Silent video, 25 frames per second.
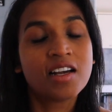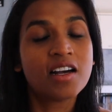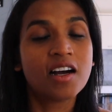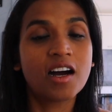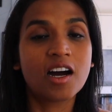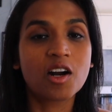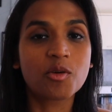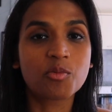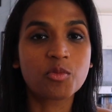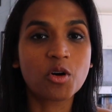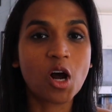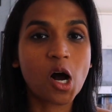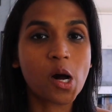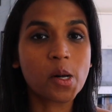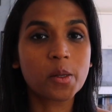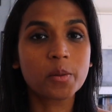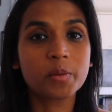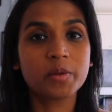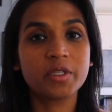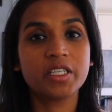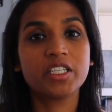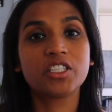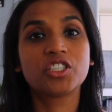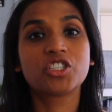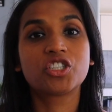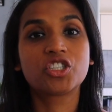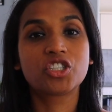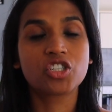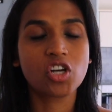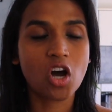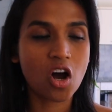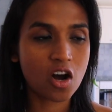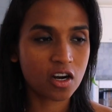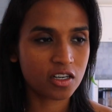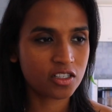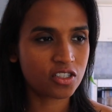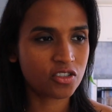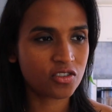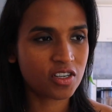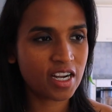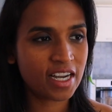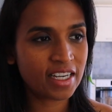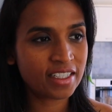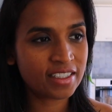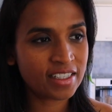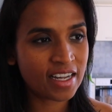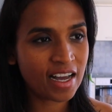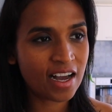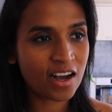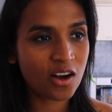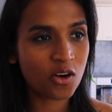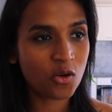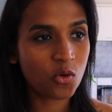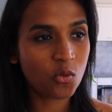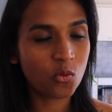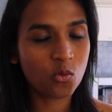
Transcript: are probably shocked right now.